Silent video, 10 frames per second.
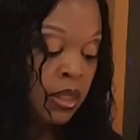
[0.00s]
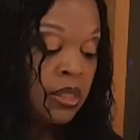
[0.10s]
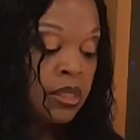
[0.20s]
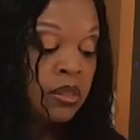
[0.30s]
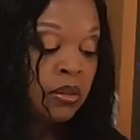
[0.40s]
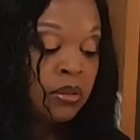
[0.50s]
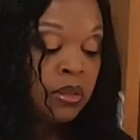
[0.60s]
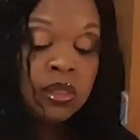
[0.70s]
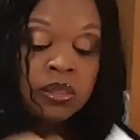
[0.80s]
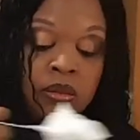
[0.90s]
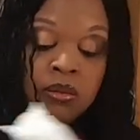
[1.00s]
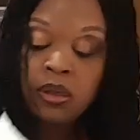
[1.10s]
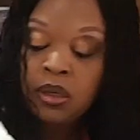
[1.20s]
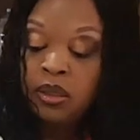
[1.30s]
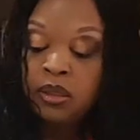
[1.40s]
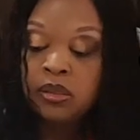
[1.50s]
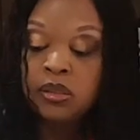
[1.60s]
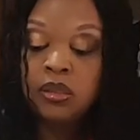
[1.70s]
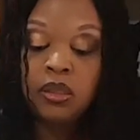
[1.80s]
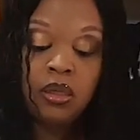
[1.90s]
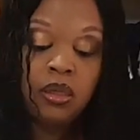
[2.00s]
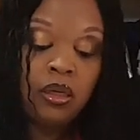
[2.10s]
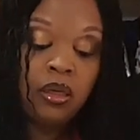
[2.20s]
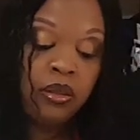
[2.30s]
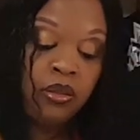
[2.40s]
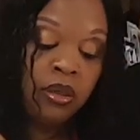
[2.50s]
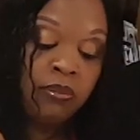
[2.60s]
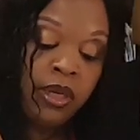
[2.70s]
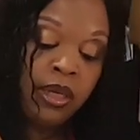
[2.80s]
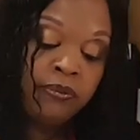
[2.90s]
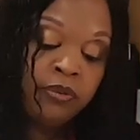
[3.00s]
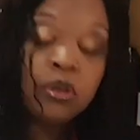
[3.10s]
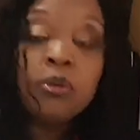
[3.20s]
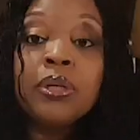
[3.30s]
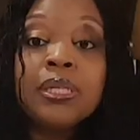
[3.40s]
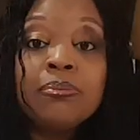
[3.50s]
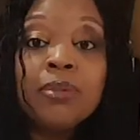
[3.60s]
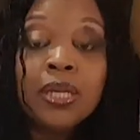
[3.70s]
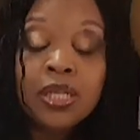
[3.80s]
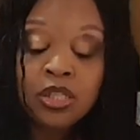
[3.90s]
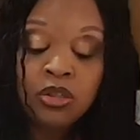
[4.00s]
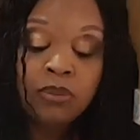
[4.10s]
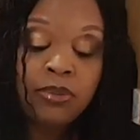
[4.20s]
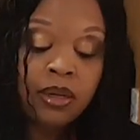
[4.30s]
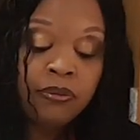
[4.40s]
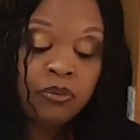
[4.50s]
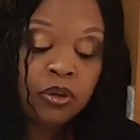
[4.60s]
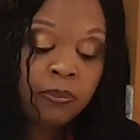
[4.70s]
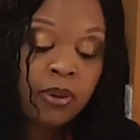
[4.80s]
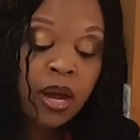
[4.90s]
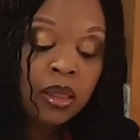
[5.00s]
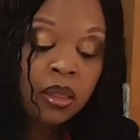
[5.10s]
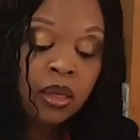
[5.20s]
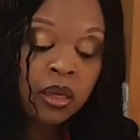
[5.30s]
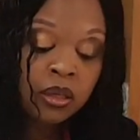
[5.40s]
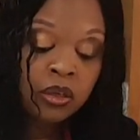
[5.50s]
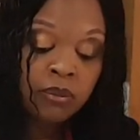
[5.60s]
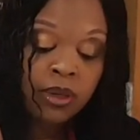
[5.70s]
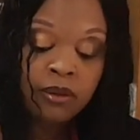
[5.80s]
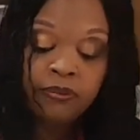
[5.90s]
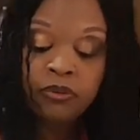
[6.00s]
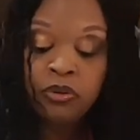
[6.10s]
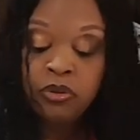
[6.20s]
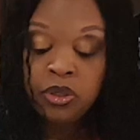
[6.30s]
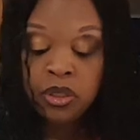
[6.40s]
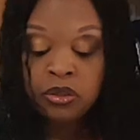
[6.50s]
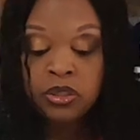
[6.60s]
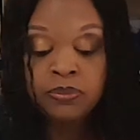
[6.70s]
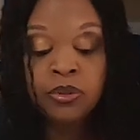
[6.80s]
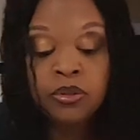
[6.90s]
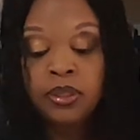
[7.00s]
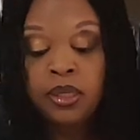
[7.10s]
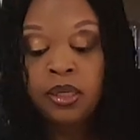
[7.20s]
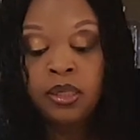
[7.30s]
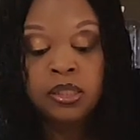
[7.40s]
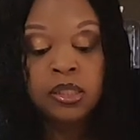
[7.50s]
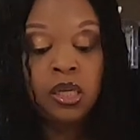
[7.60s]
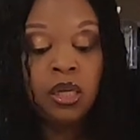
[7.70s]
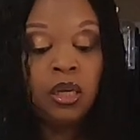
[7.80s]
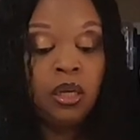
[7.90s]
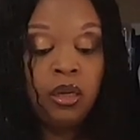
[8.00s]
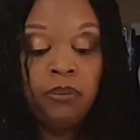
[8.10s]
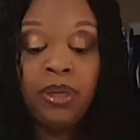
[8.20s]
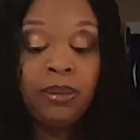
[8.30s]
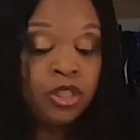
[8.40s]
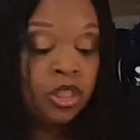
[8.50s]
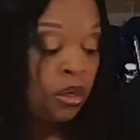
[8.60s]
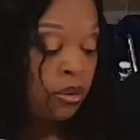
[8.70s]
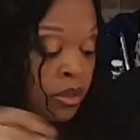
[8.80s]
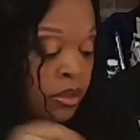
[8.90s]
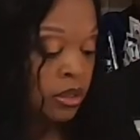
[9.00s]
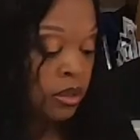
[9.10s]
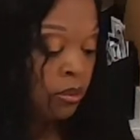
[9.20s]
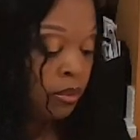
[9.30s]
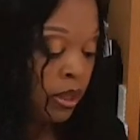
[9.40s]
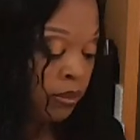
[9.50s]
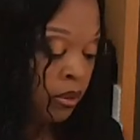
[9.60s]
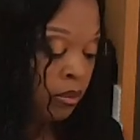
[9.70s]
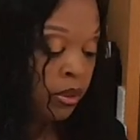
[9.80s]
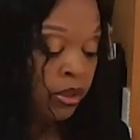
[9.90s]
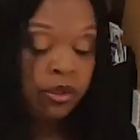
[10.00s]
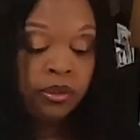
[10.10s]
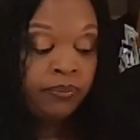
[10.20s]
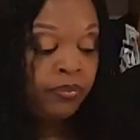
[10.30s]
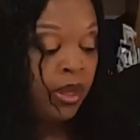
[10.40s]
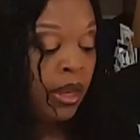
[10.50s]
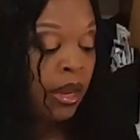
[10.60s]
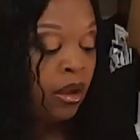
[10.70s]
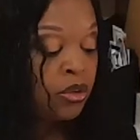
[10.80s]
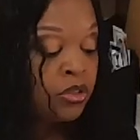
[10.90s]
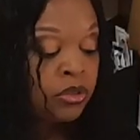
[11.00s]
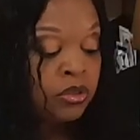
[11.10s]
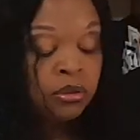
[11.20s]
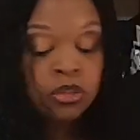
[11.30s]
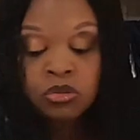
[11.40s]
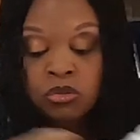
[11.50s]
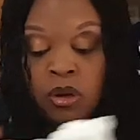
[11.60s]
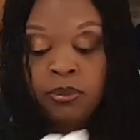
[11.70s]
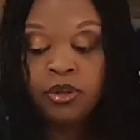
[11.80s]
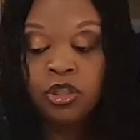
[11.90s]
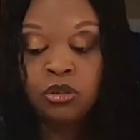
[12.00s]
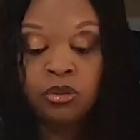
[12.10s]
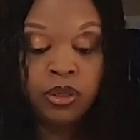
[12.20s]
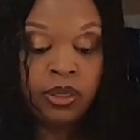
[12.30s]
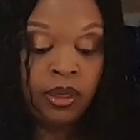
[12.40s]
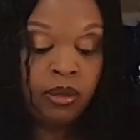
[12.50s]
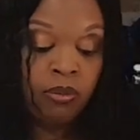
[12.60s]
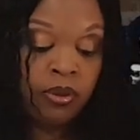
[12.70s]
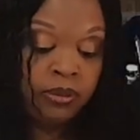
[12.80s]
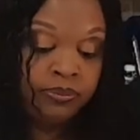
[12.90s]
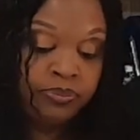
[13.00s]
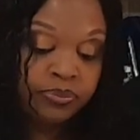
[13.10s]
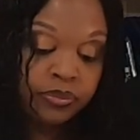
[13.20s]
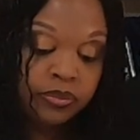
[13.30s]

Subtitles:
This is so easy, you guys. You can make it for Christmas, you can make it for your potluck, you can make it for New Year's, birthdays, baby showers, whatever you want to do. I also do a strawberry shortcake one,